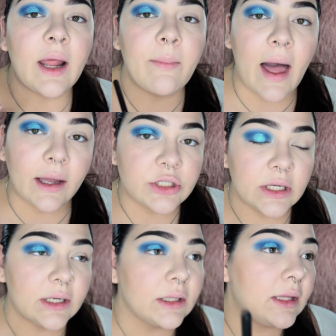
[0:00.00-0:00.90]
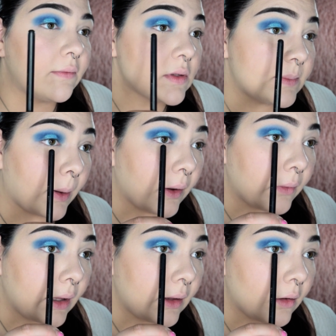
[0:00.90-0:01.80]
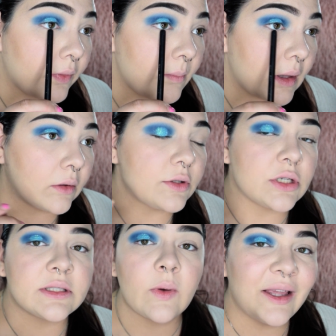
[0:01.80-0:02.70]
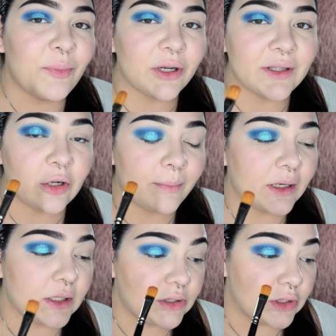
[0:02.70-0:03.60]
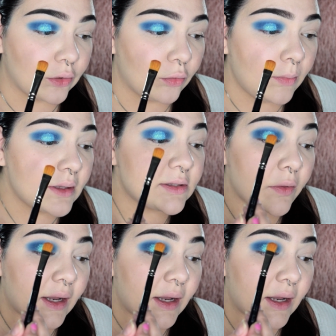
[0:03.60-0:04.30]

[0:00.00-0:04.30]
but I'm actually going to leave a spot right here in the middle just so I can put a little bit of Doom